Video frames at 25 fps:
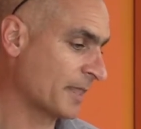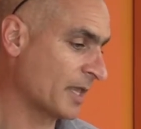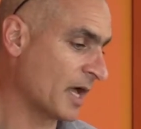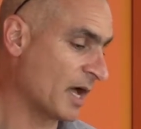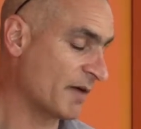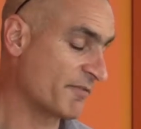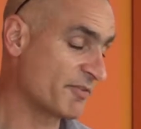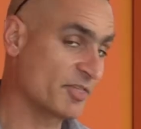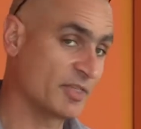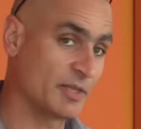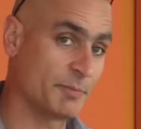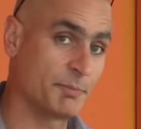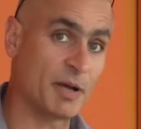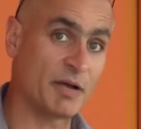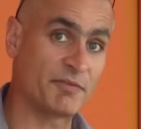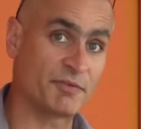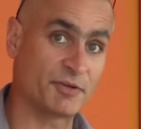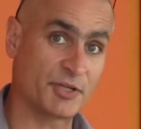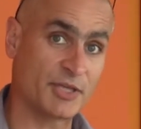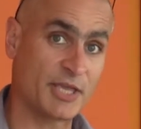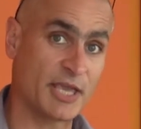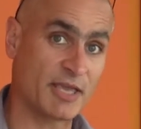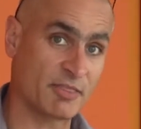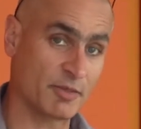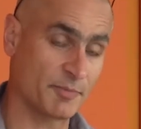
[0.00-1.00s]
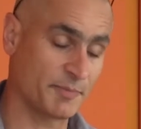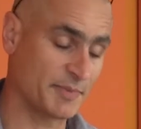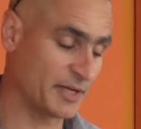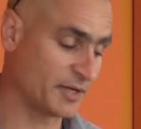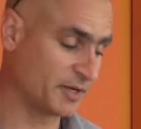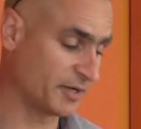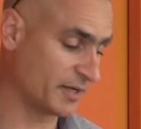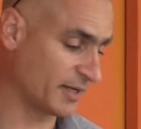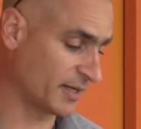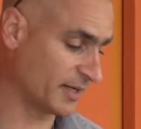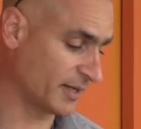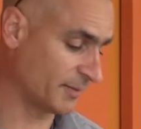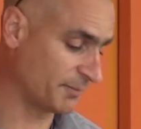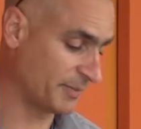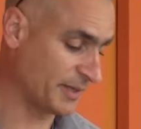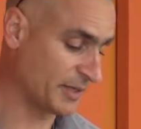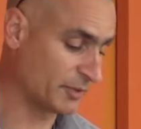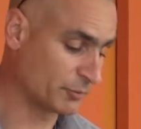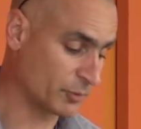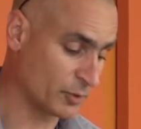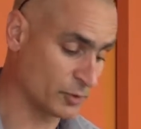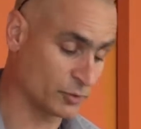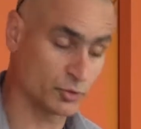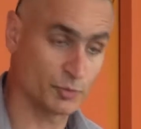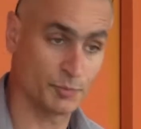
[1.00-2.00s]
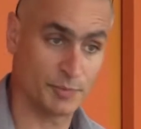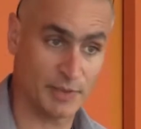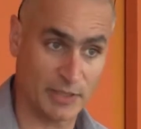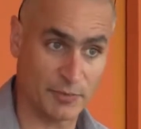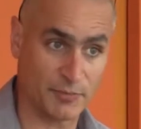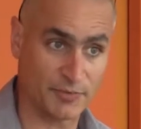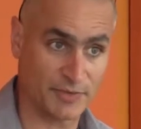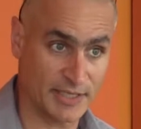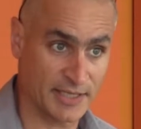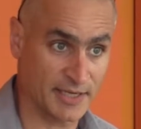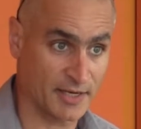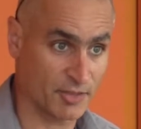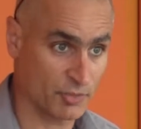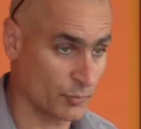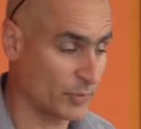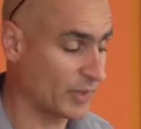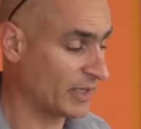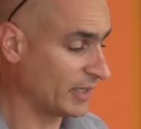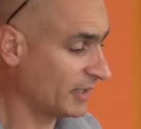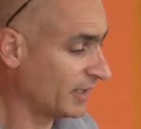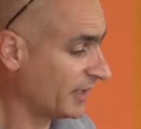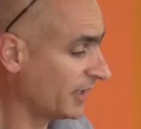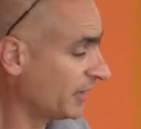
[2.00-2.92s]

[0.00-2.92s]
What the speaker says: Obviously poverty has a big role to play with that as well,